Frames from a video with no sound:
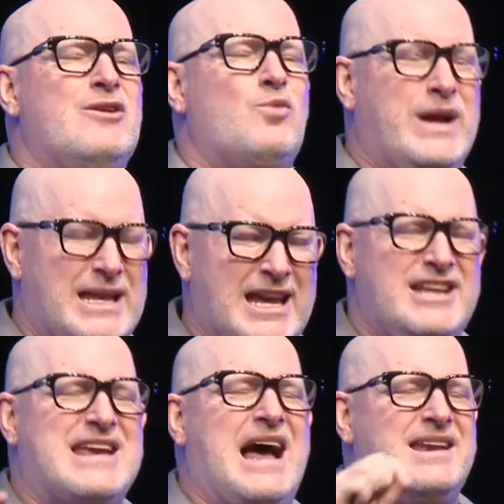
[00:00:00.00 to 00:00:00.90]
We need
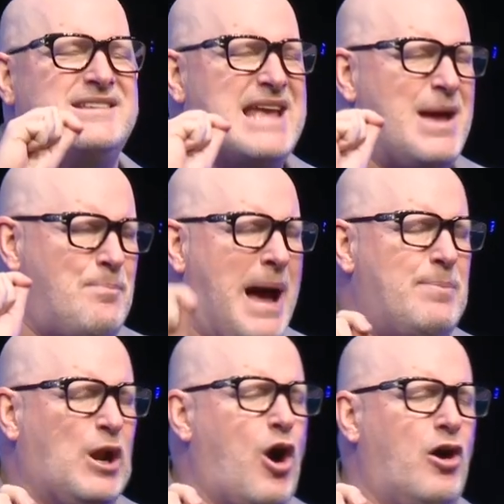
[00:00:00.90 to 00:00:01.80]
to understand
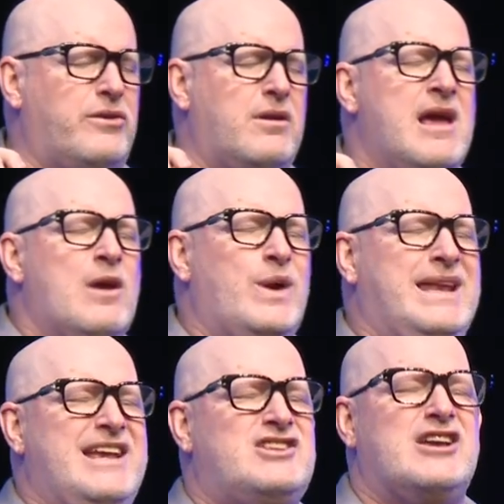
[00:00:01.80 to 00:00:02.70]
Babylon we
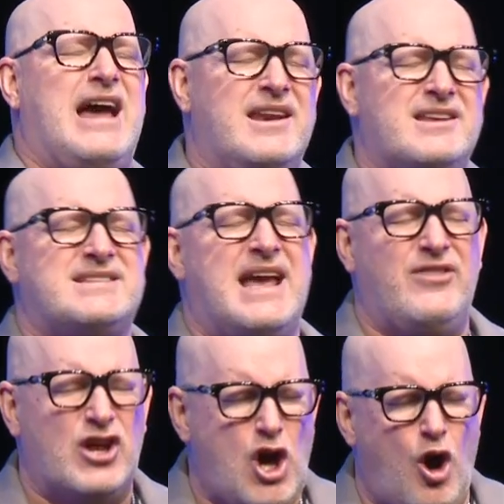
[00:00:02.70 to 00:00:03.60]
need to understand
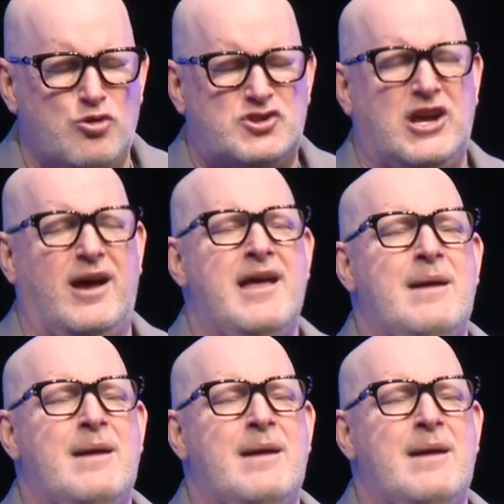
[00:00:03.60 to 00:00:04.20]
the culture,